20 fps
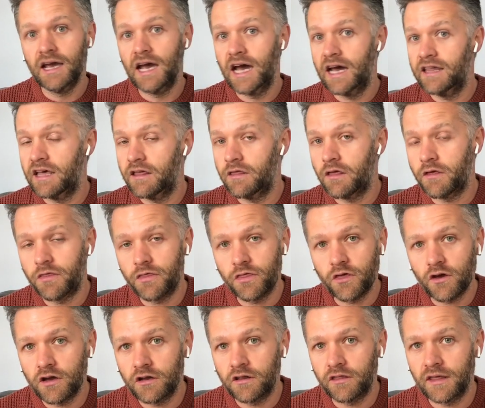And then the
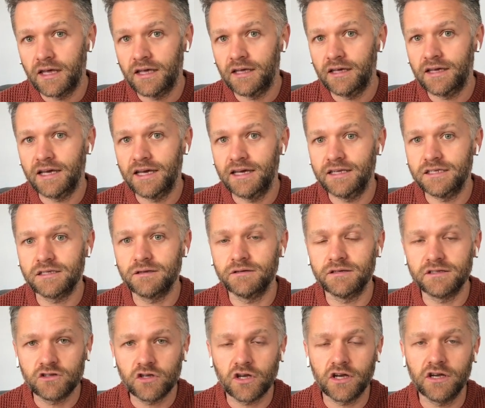third thing is
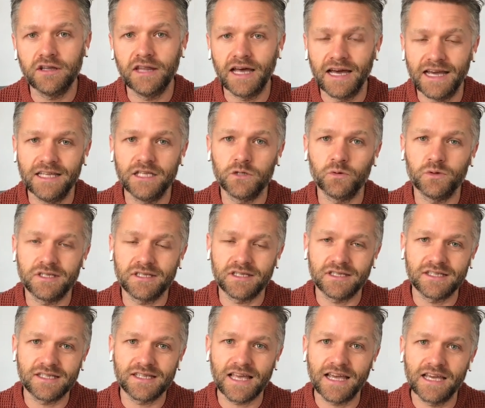turn that into a
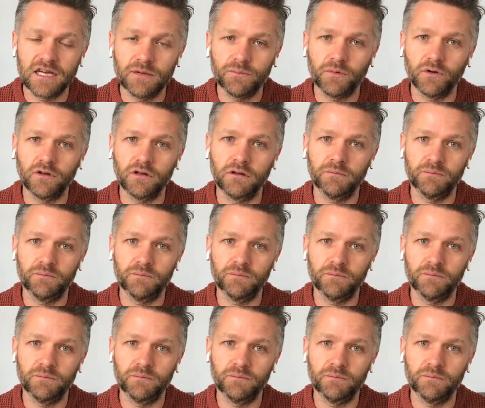sustainable